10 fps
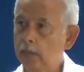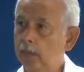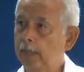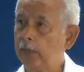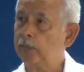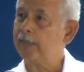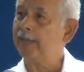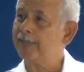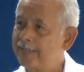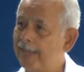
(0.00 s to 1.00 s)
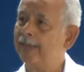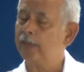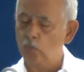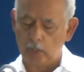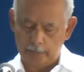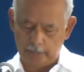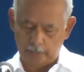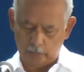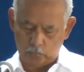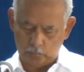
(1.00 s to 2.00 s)
That was exactly 1
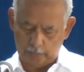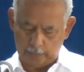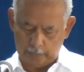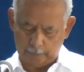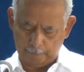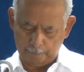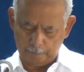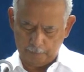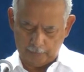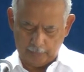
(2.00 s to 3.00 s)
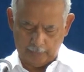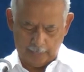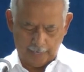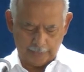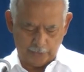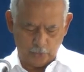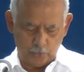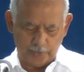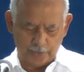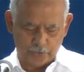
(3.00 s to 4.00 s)
year ago today. And the
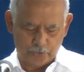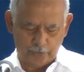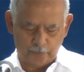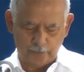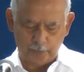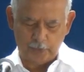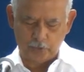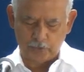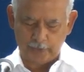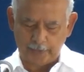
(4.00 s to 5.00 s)
union's Chief Information and